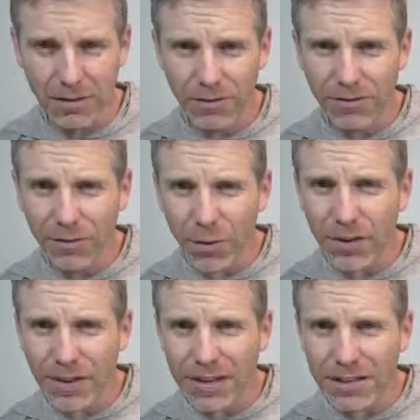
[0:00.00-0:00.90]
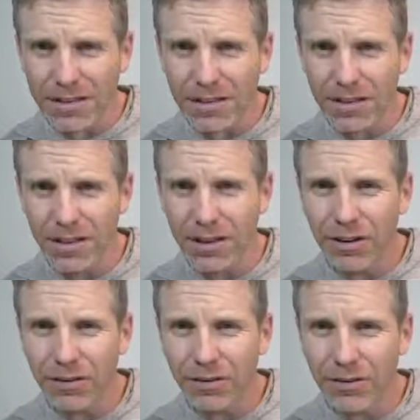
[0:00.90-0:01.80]
For this
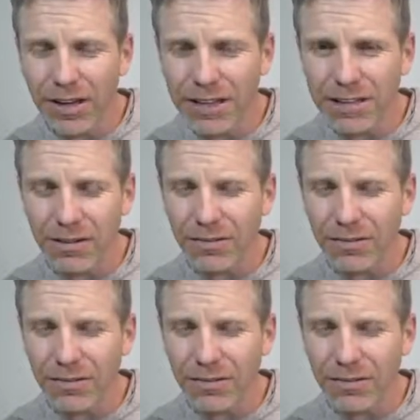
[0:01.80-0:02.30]
reason.